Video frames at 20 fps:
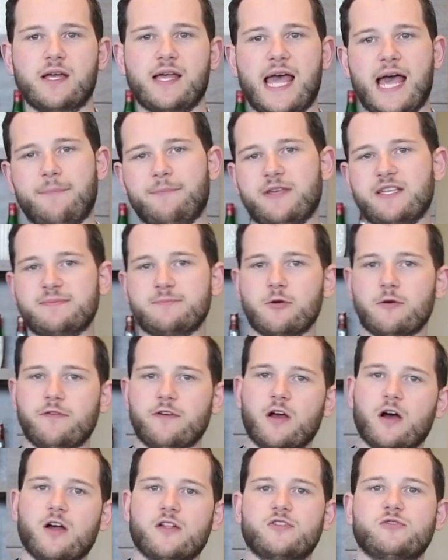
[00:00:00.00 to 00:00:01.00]
Happy he's
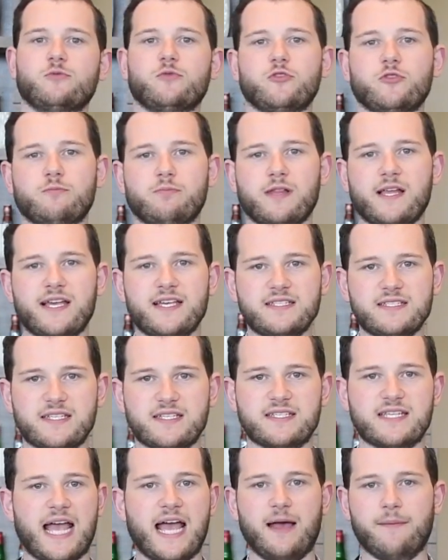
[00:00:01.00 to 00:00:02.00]
moving on to a new place.
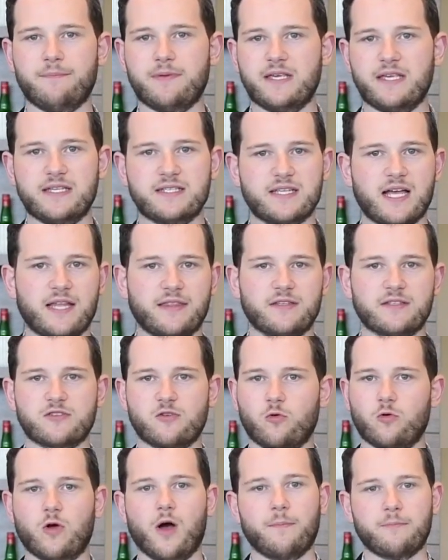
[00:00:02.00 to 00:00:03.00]
He's happy he's got this
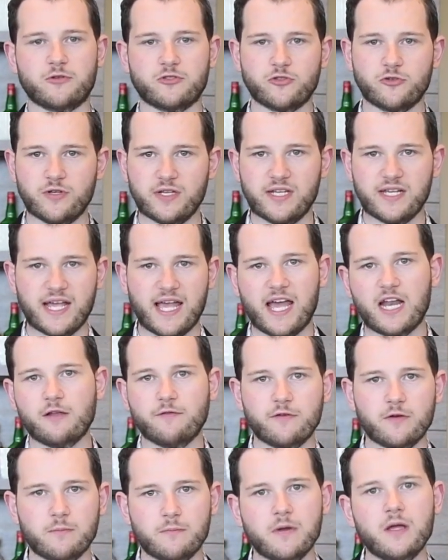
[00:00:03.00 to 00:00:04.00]
whole opportunity ahead
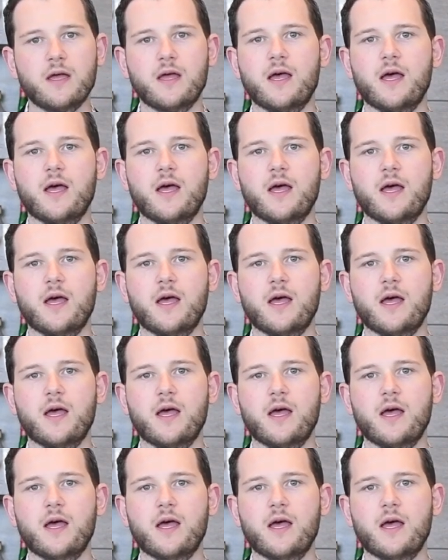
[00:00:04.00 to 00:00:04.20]
of him,